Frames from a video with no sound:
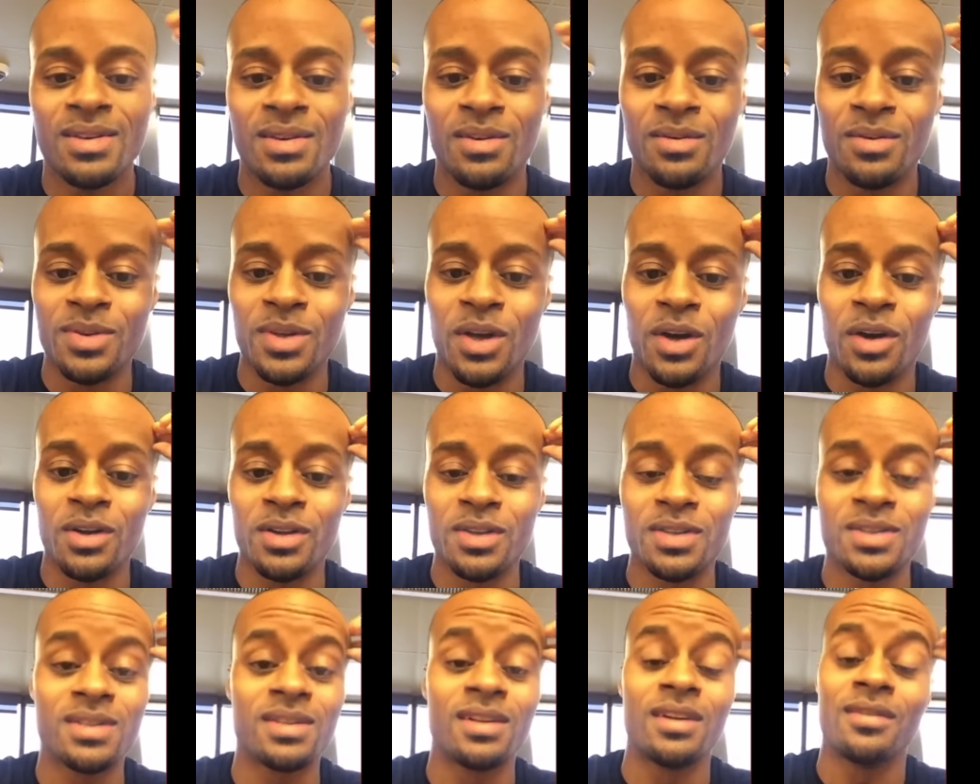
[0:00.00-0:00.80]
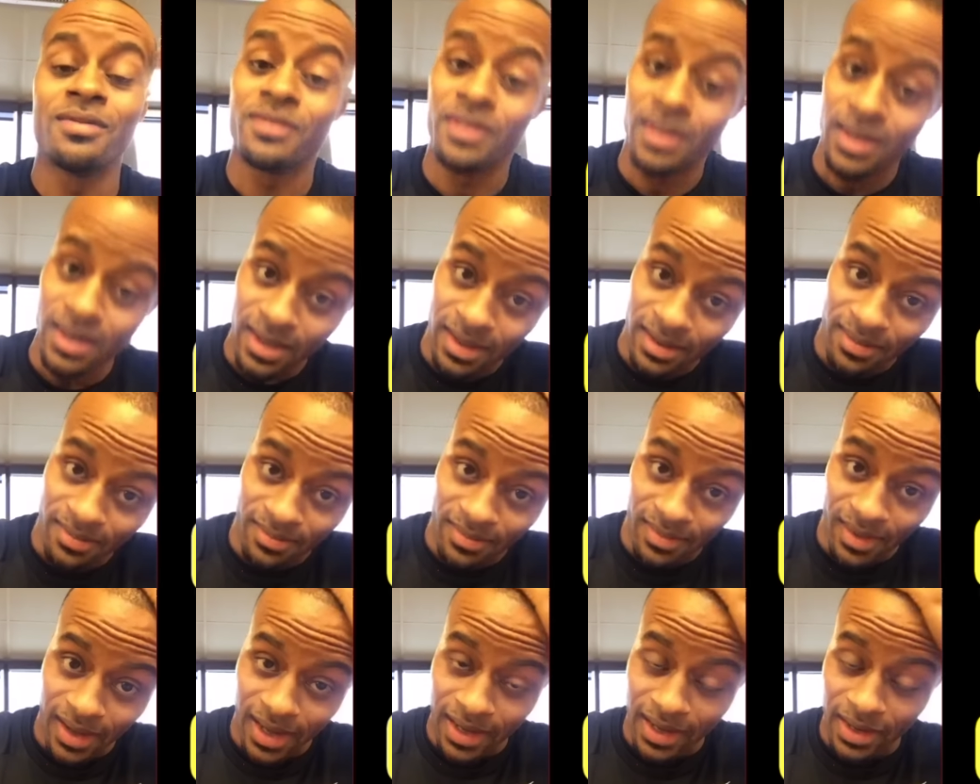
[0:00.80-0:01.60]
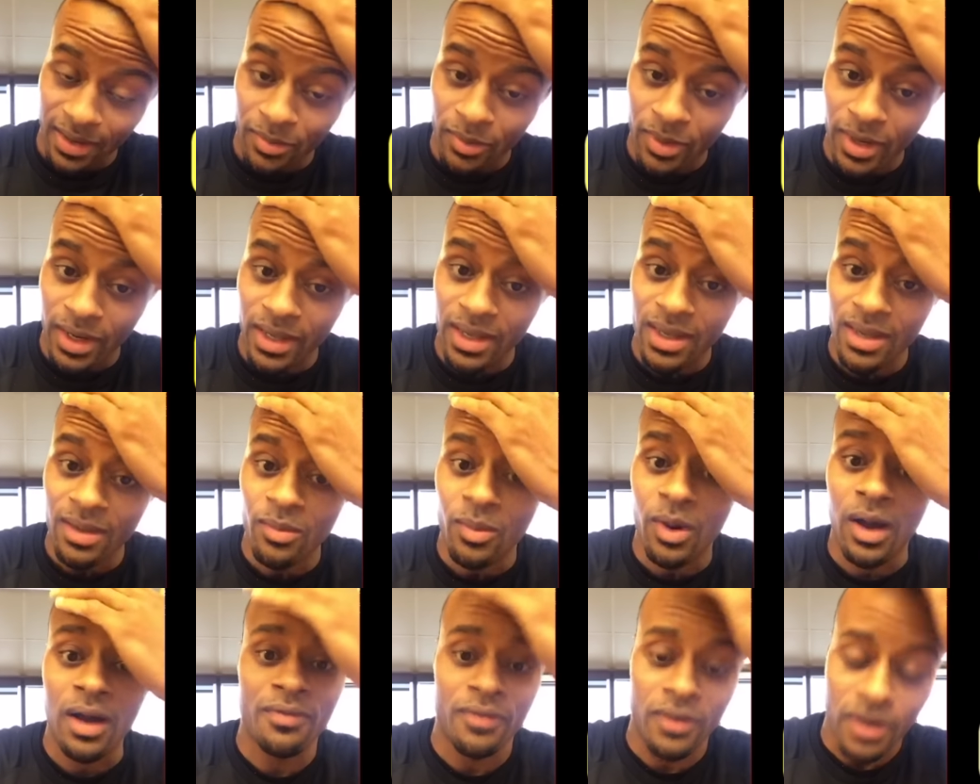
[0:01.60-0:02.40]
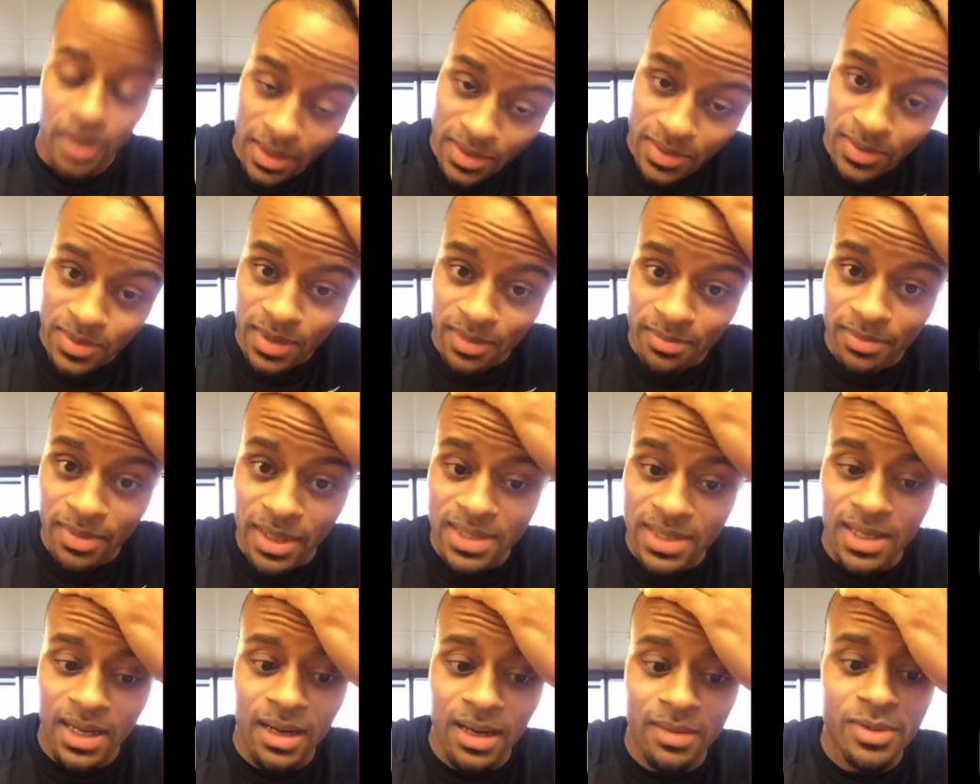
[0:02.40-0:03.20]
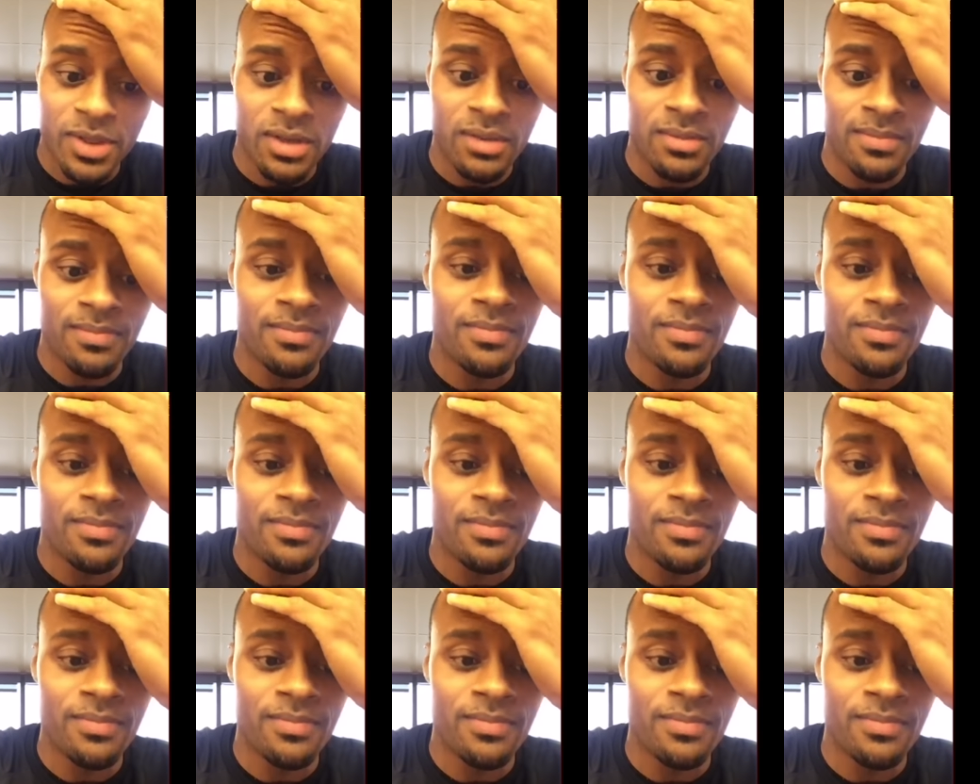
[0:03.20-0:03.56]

so it was all this stuff that I didn't want to eat. Waffle House was the best option.